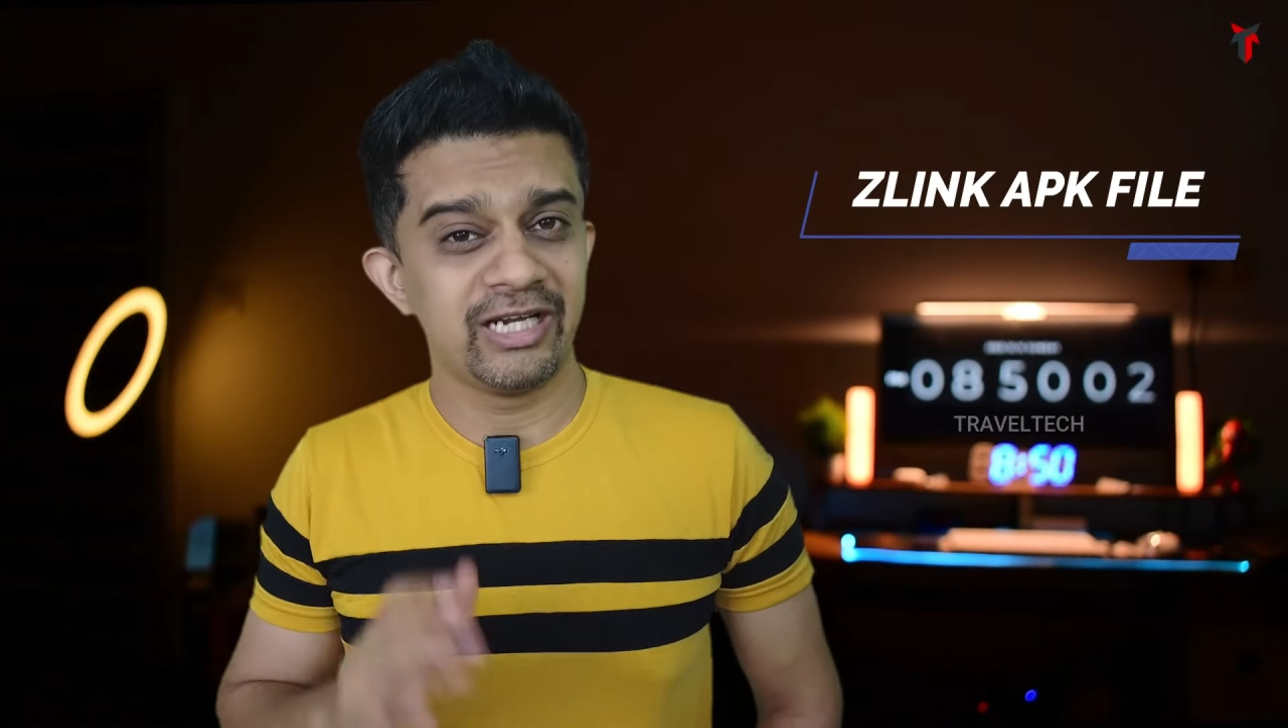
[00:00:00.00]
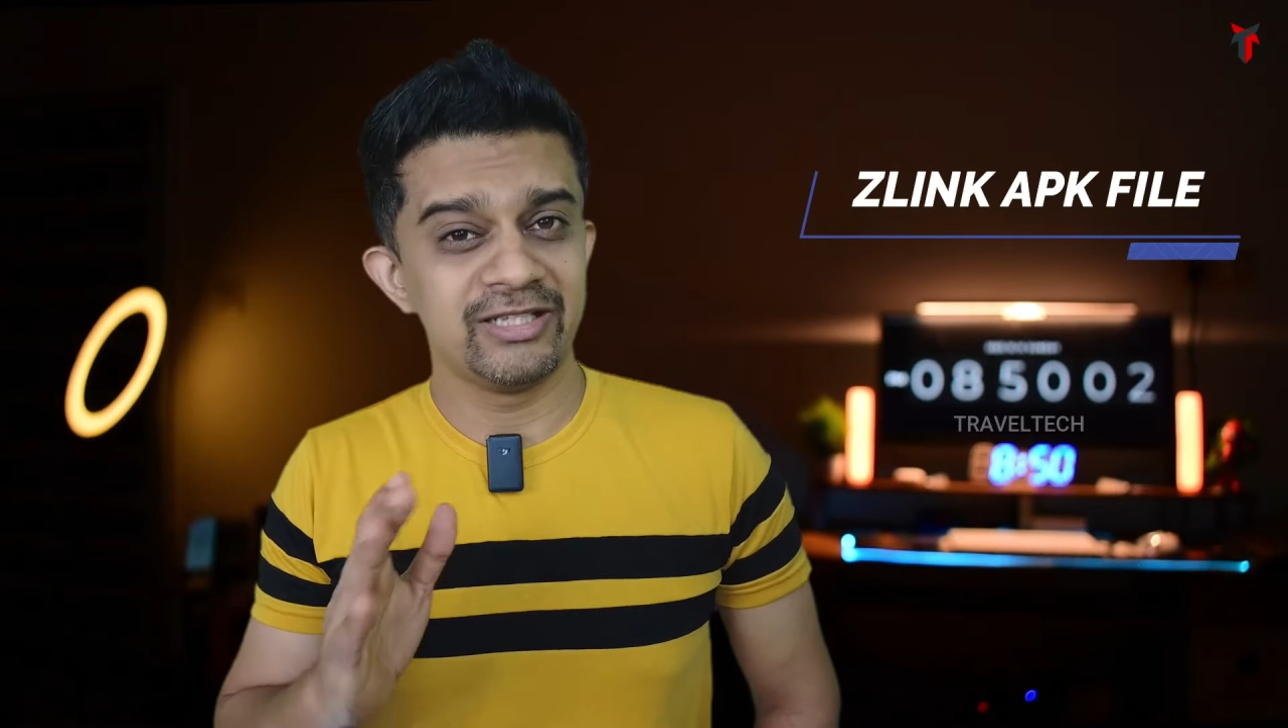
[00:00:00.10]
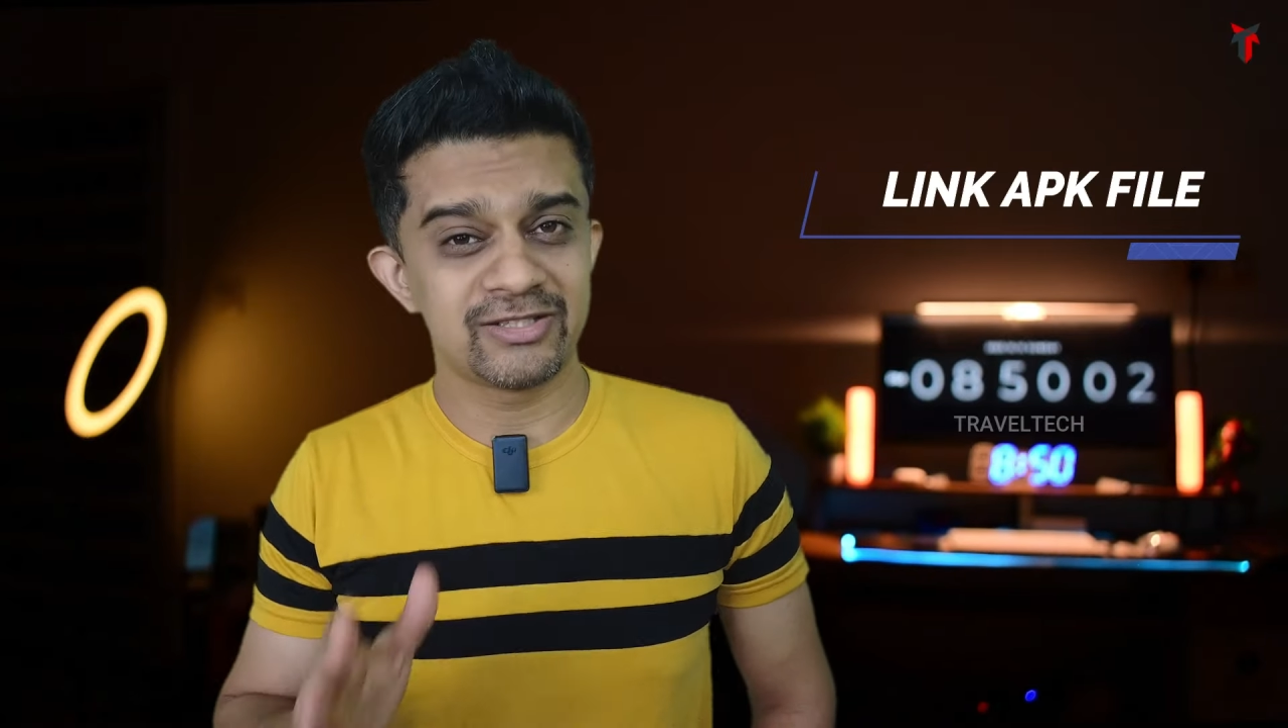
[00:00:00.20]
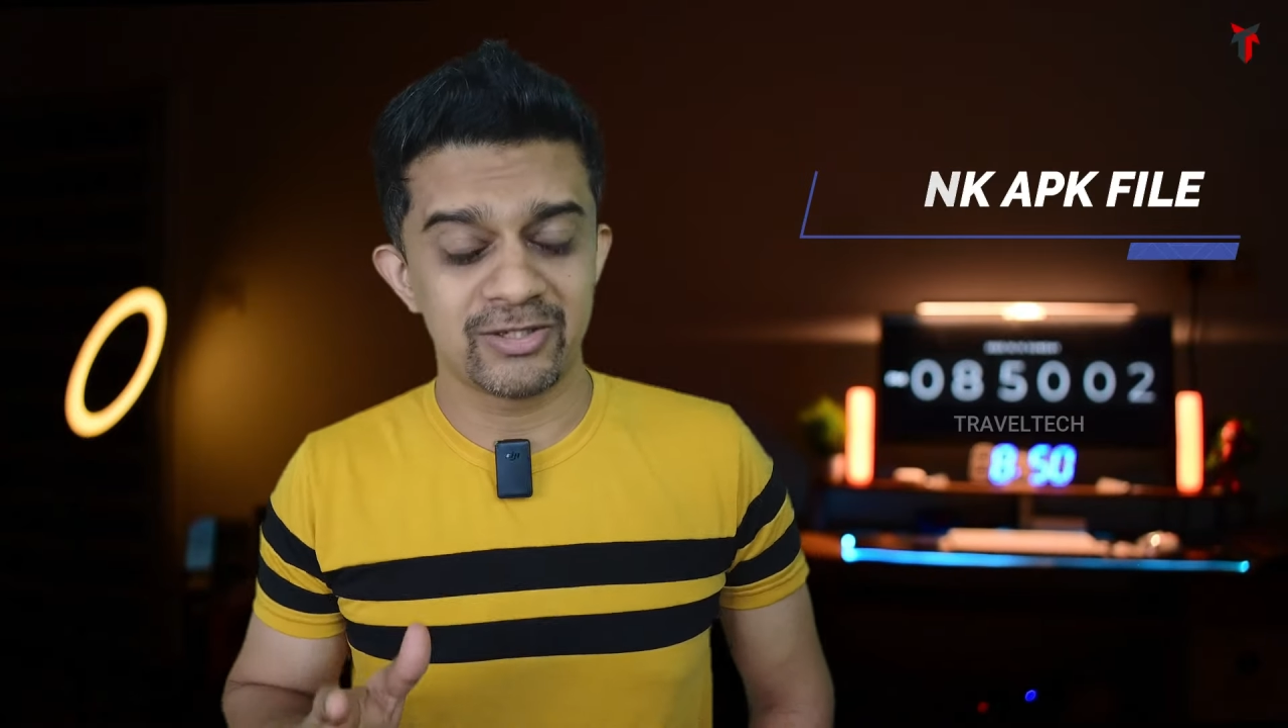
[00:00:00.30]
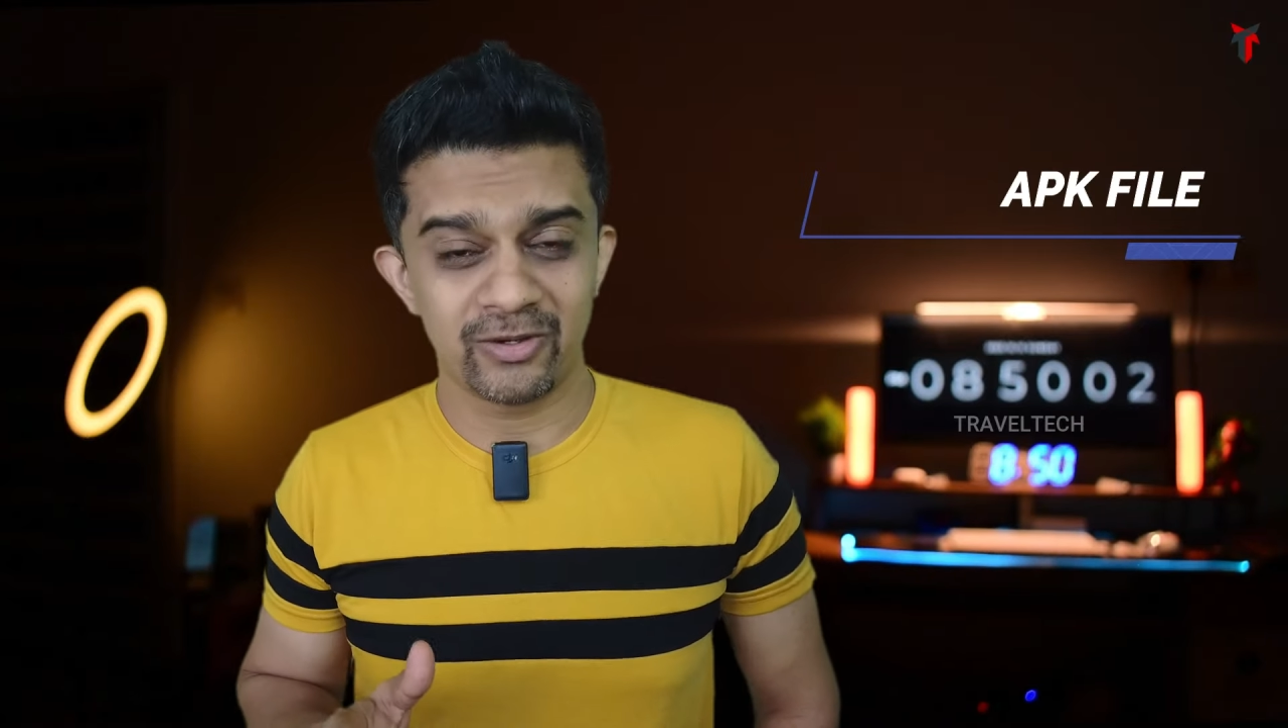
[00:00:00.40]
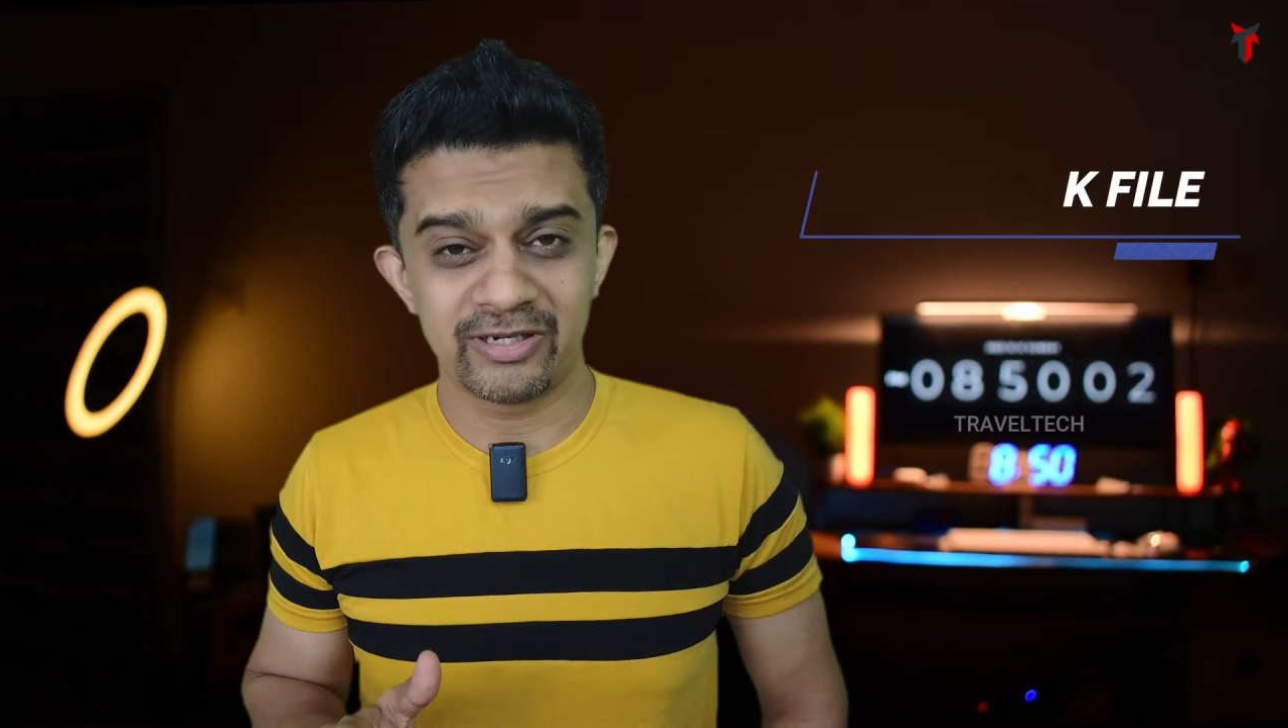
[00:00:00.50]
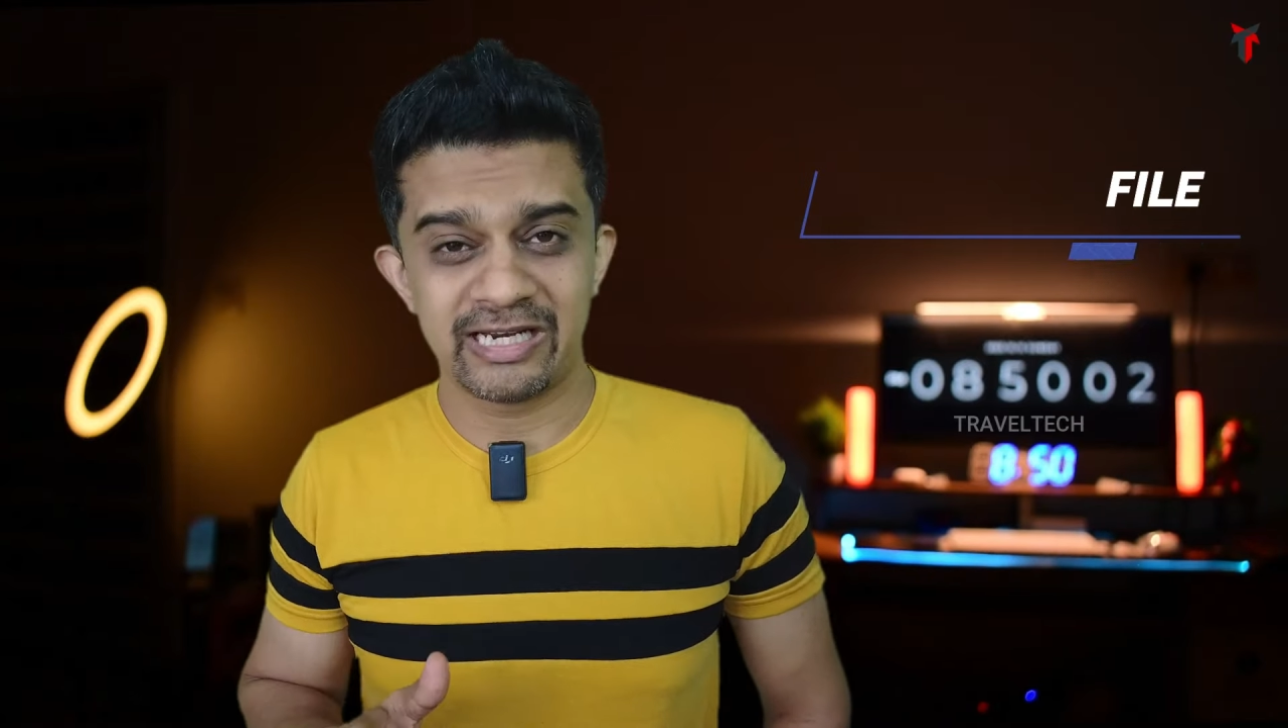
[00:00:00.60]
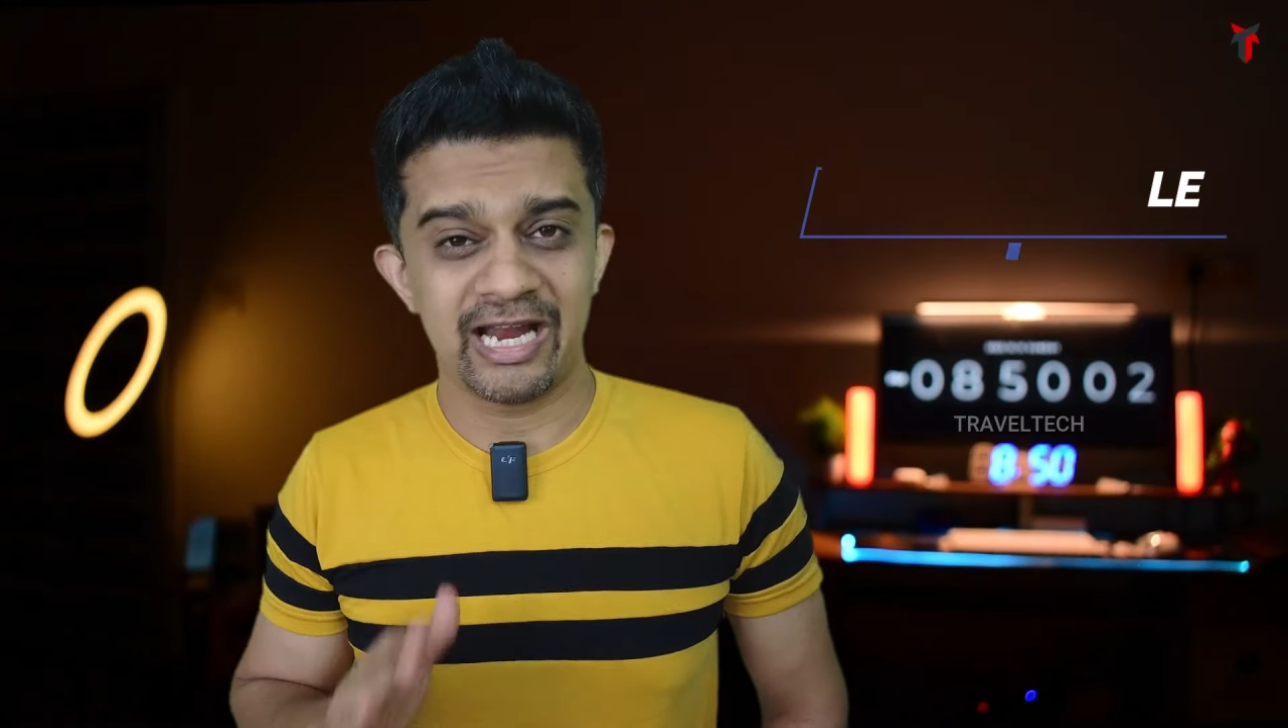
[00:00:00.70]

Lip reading: install it